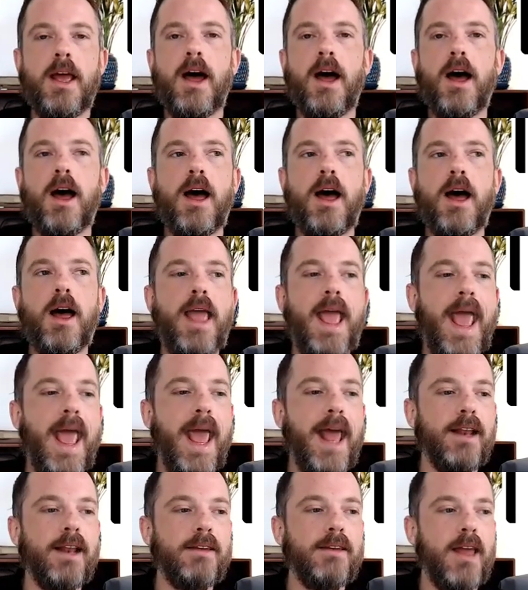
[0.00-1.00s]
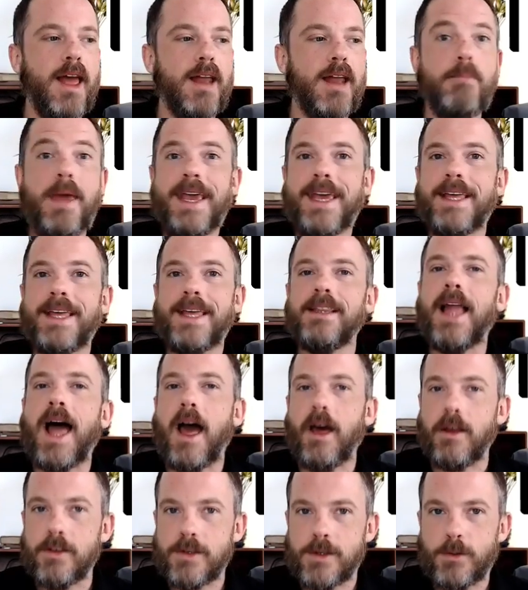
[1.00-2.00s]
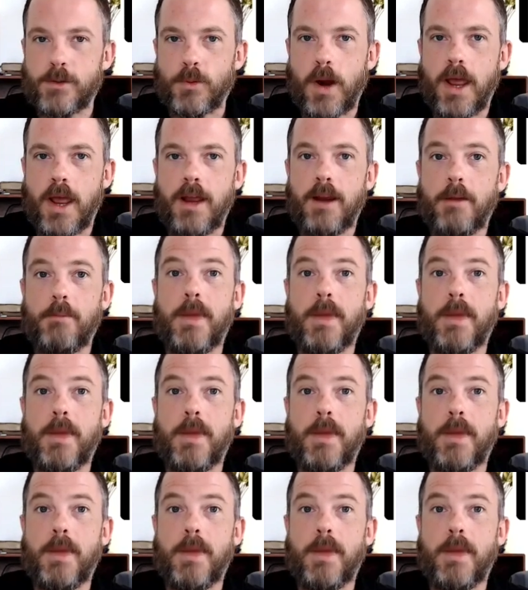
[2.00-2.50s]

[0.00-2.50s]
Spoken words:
and make it last, right?